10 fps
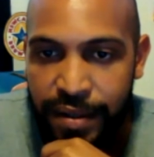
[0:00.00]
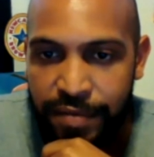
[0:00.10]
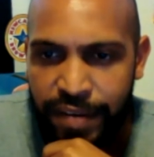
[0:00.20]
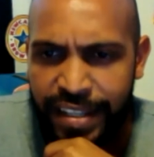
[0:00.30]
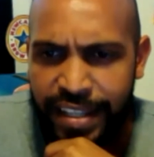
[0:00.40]

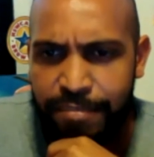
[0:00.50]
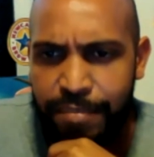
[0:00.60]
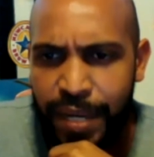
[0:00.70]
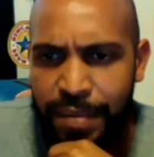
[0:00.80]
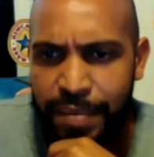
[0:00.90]
fight that
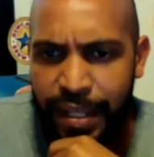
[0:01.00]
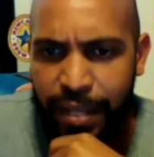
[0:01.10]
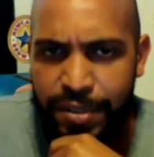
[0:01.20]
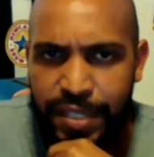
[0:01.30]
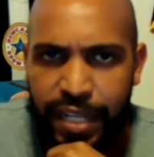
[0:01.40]

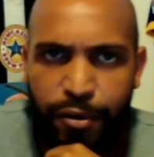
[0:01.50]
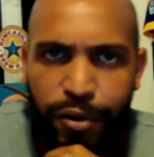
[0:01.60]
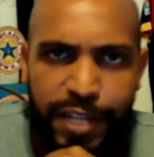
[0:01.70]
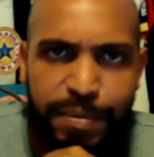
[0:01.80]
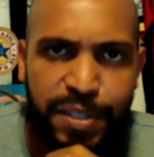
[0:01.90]
was that put
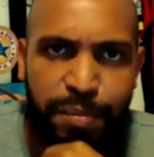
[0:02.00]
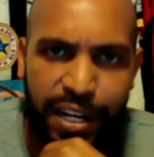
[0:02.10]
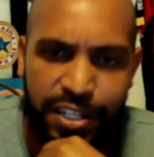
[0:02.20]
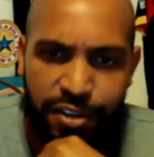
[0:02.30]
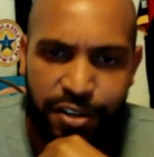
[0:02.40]
us by
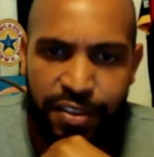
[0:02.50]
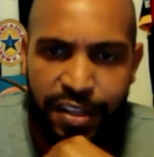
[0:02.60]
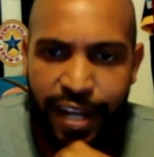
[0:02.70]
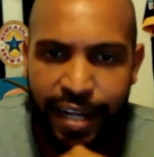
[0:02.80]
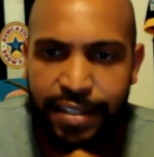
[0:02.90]
surprise on the
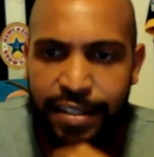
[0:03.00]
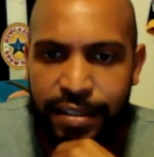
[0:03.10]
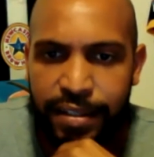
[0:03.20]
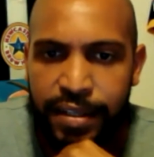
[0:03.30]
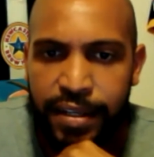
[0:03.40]
night.
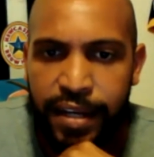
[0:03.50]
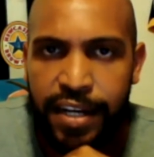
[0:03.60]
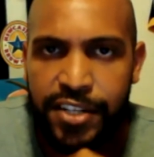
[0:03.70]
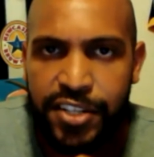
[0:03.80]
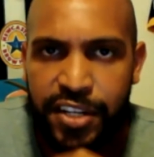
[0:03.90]

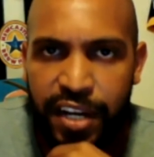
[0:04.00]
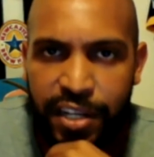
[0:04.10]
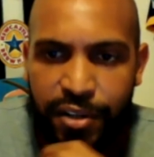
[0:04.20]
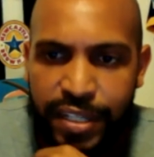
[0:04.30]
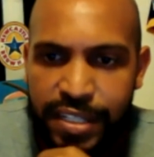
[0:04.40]
Shinya
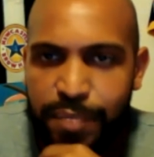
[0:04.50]
Aoki's